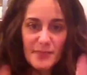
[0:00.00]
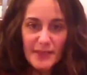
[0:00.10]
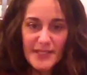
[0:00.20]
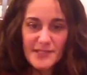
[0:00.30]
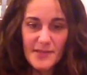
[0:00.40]

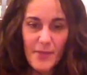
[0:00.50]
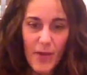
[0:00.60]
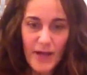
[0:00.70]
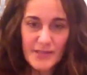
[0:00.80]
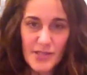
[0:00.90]
place them
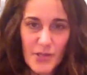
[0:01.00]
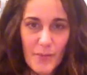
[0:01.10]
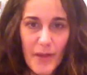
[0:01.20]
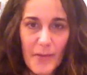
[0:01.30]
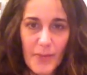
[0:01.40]
onto your
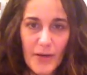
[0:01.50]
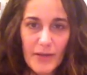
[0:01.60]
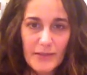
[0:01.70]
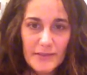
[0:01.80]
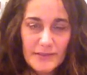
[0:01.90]
paper.